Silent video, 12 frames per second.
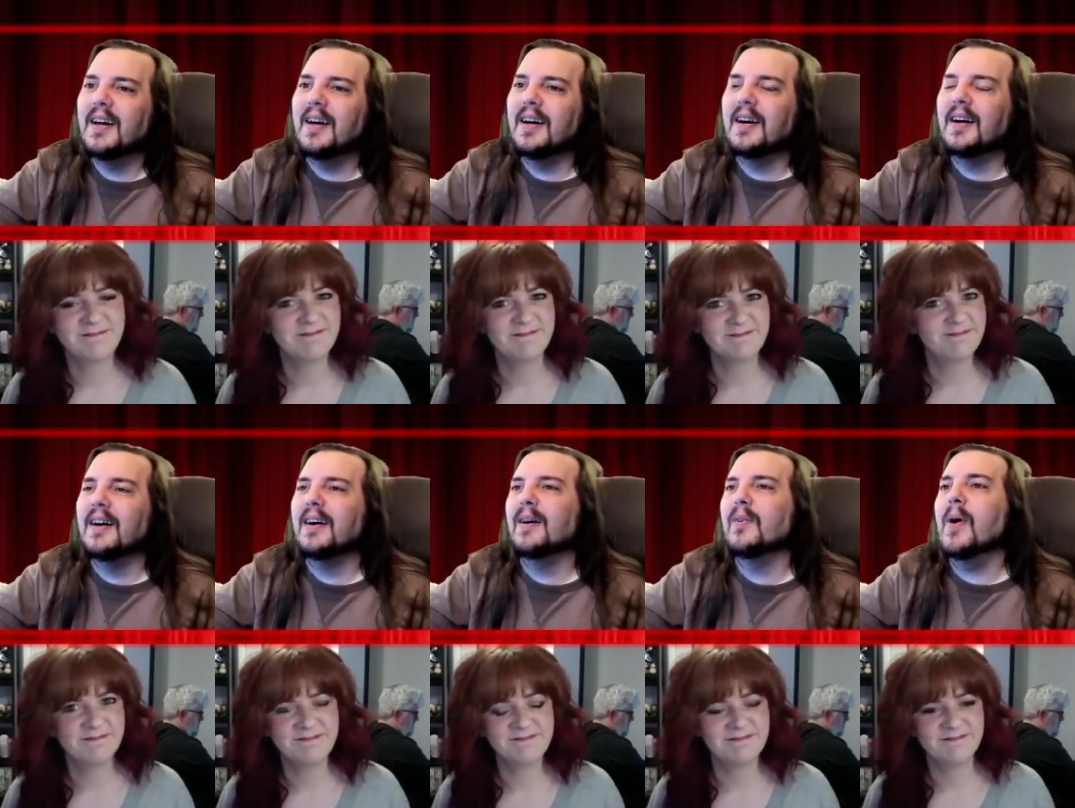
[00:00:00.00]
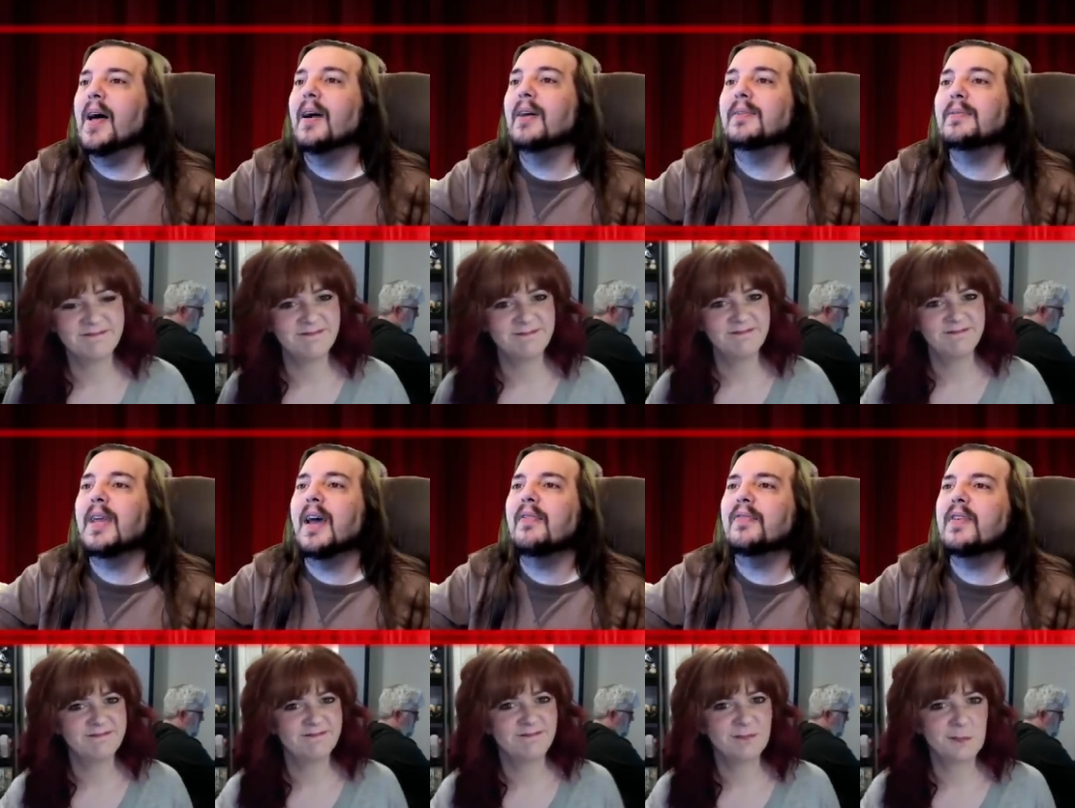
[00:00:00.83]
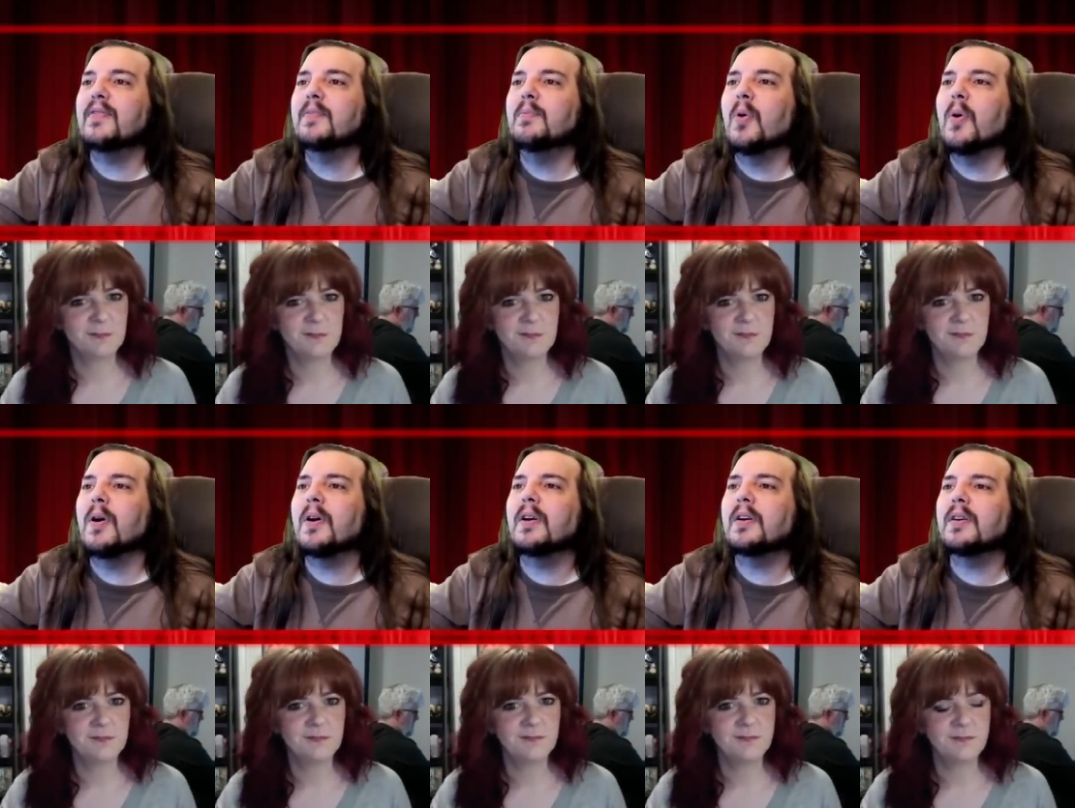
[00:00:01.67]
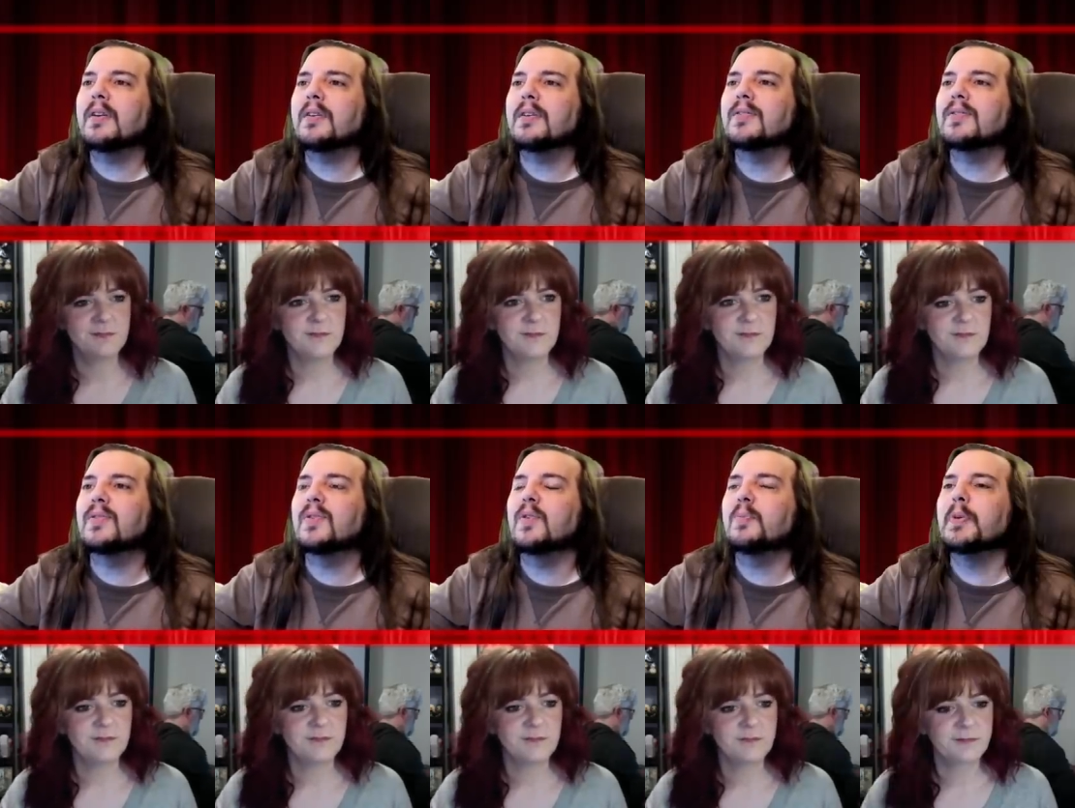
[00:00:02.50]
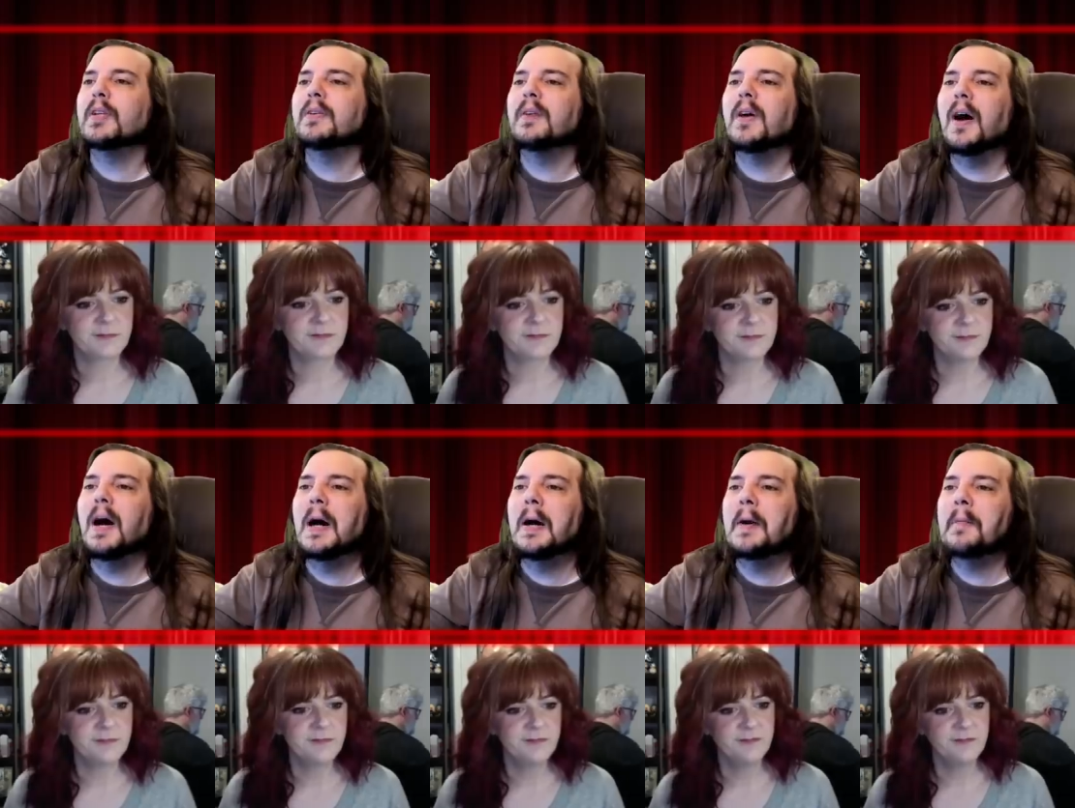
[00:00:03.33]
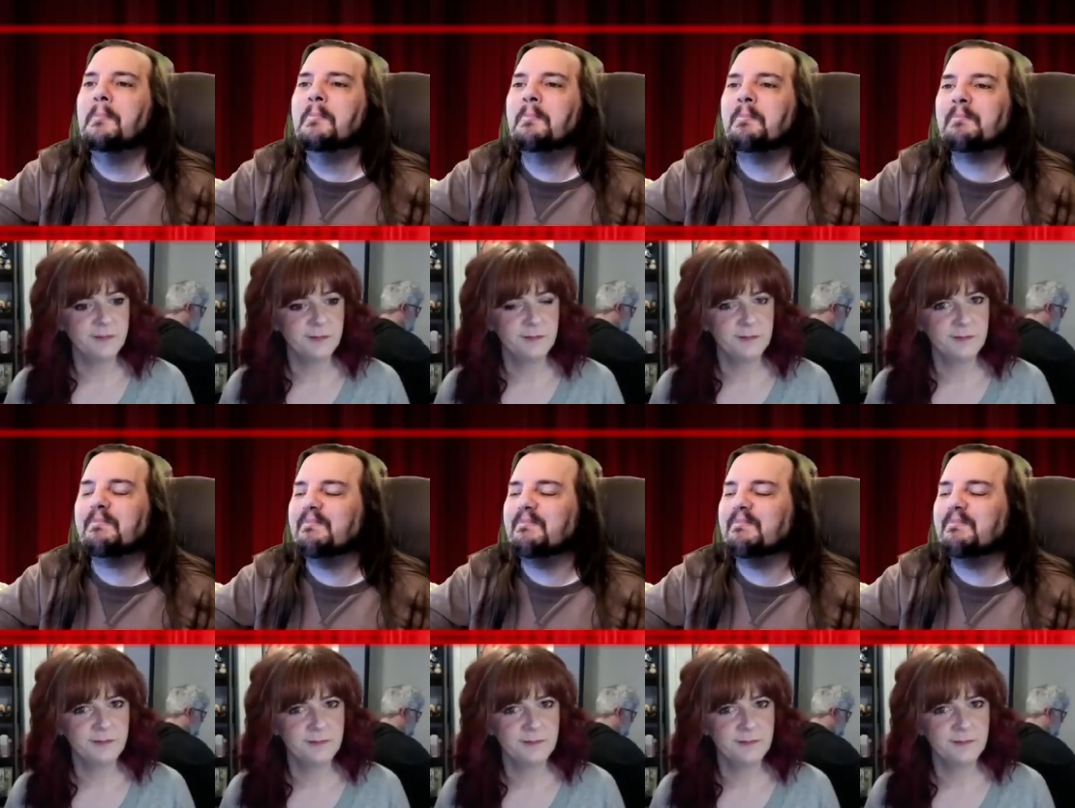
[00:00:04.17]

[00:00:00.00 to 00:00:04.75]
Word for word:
Speaker 1: uh well, we have even more stupid. Um